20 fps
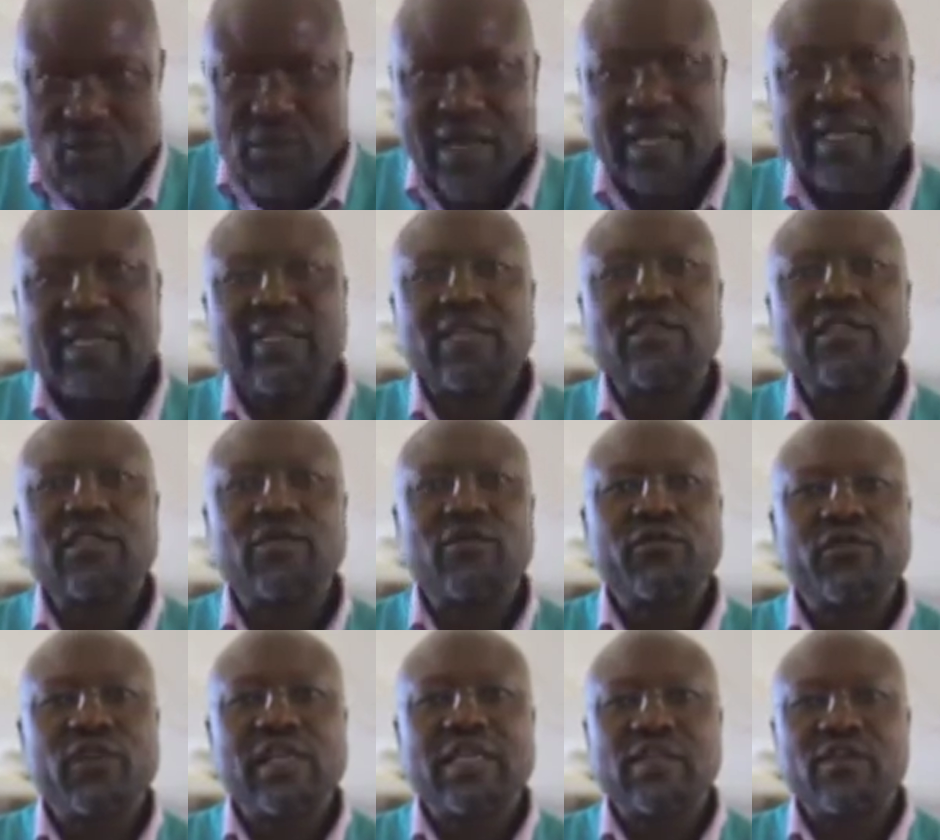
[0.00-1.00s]
when it is
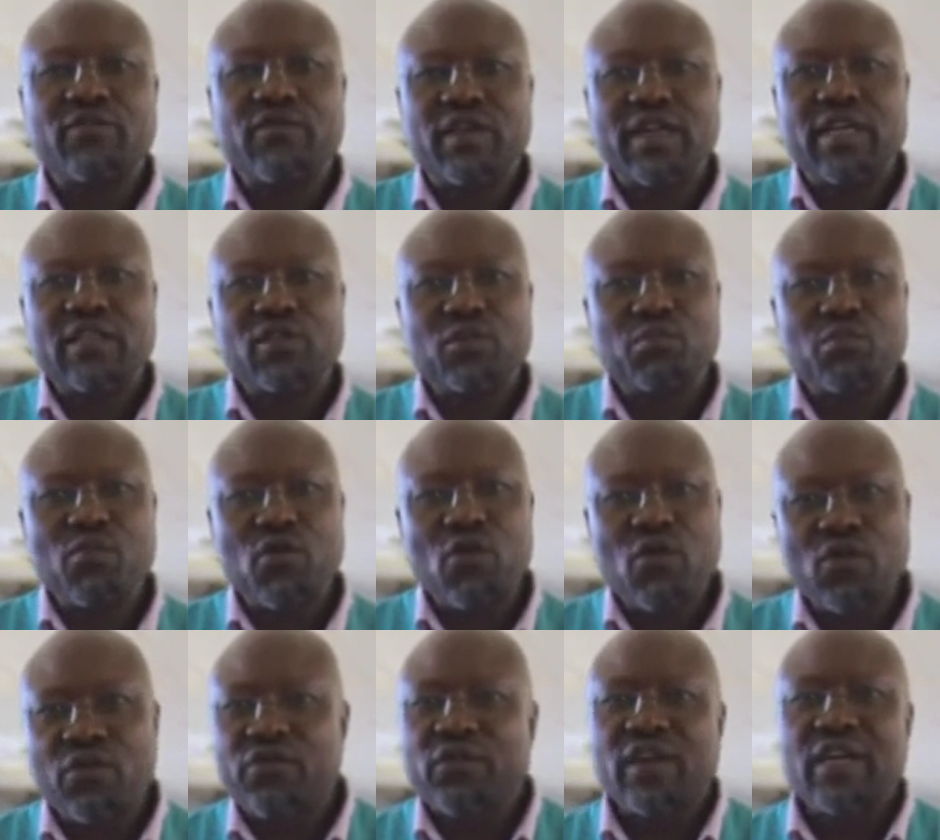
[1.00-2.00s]
feeling very
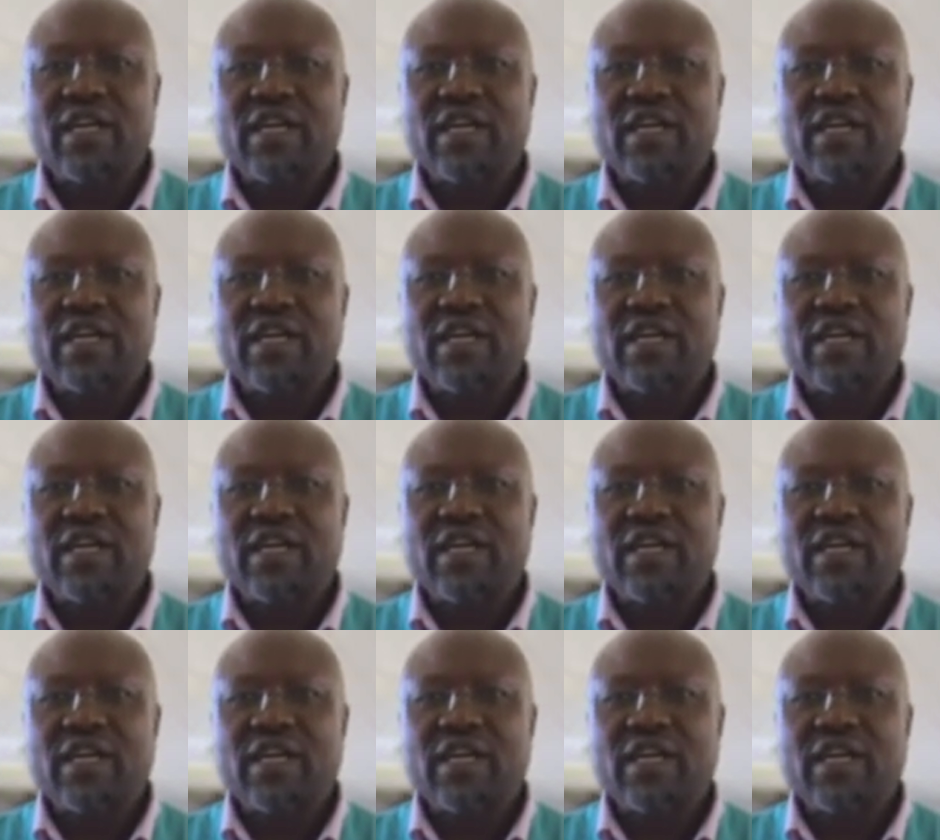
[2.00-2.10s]
smooth,